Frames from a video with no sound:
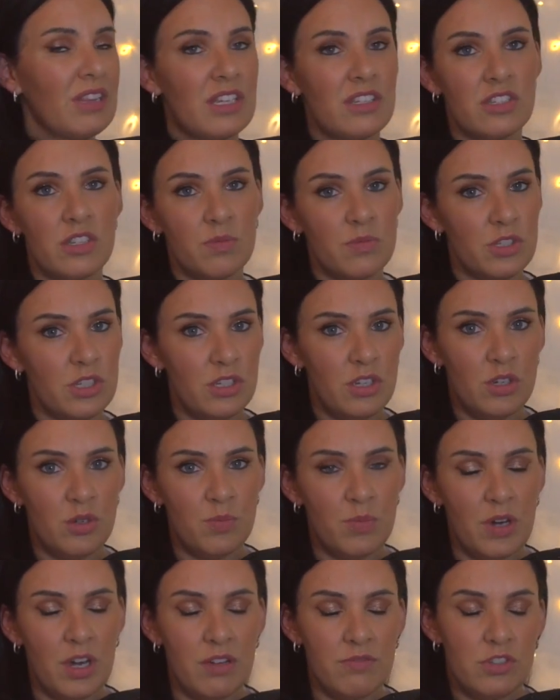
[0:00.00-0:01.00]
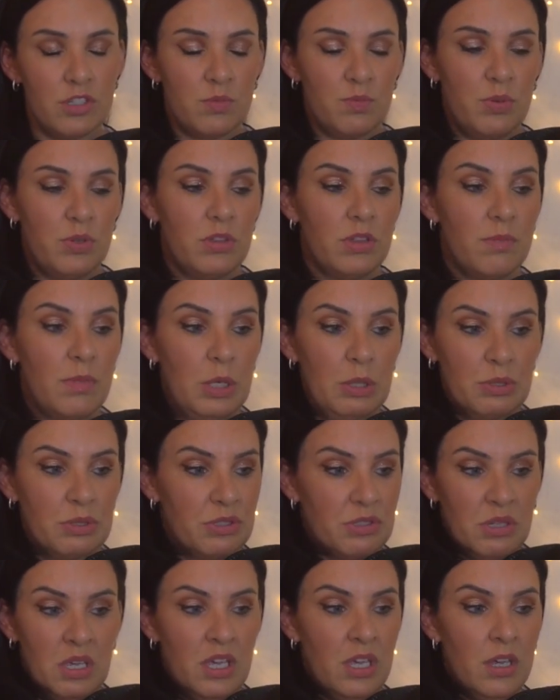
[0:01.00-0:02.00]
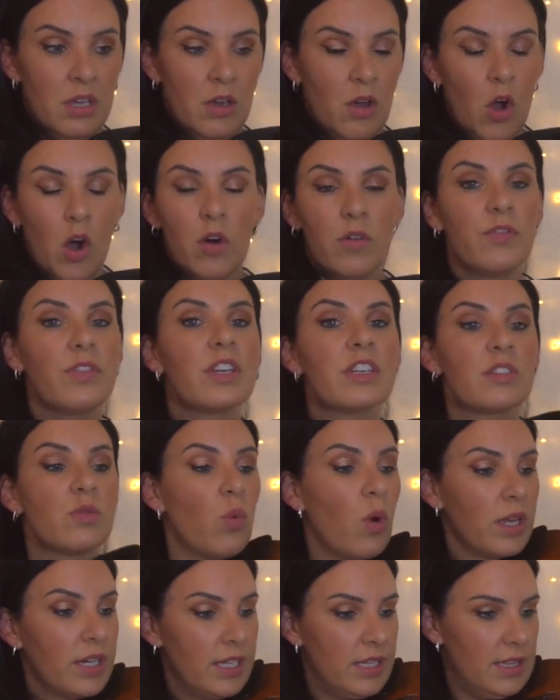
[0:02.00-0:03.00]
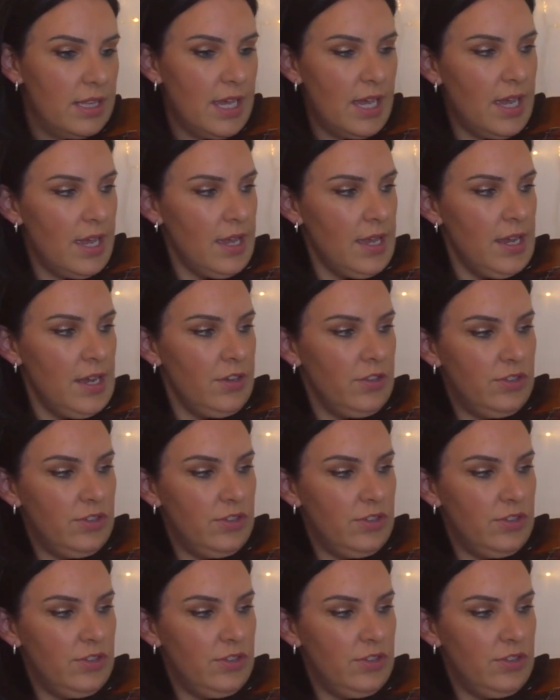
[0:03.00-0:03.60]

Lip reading: that's up to you, but I've just put the most obvious one in there.